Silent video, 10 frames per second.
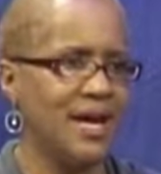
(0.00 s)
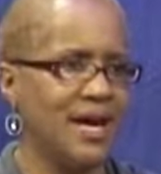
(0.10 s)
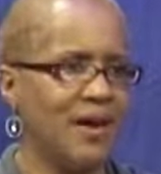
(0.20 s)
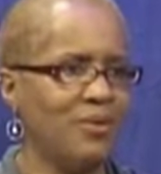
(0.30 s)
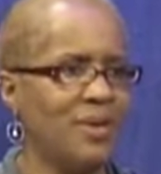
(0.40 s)

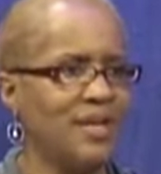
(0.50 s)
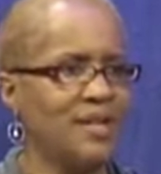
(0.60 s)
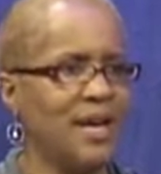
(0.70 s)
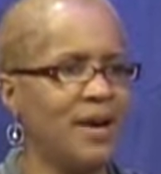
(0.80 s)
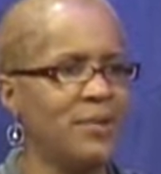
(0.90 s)
I want
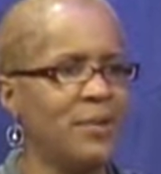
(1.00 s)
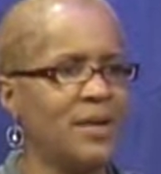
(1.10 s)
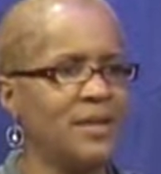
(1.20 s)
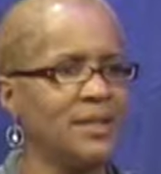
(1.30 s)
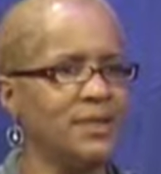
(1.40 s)

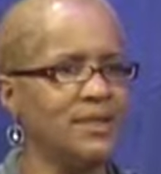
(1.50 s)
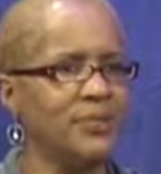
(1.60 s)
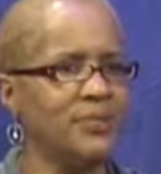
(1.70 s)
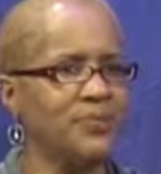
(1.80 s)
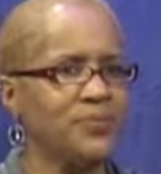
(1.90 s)

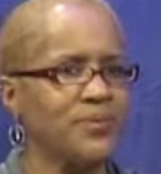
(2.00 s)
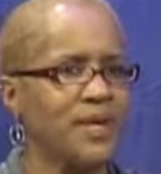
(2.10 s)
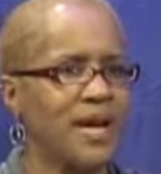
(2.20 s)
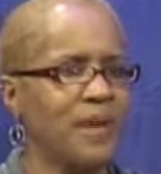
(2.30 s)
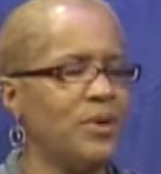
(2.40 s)

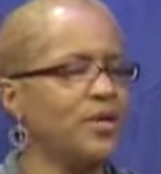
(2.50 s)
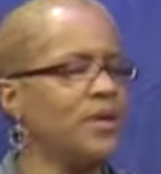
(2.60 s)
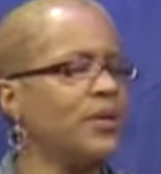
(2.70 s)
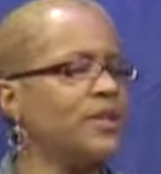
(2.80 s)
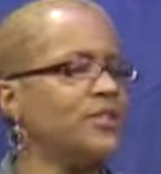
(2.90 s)
to
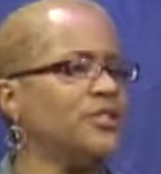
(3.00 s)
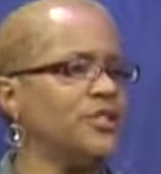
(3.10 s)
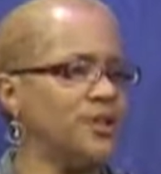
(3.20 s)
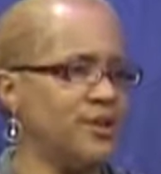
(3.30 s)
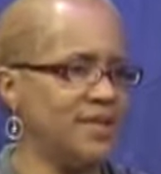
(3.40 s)
go on a
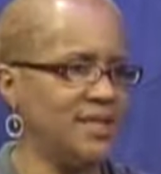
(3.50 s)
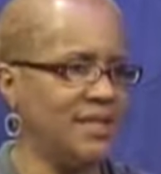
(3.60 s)
journey,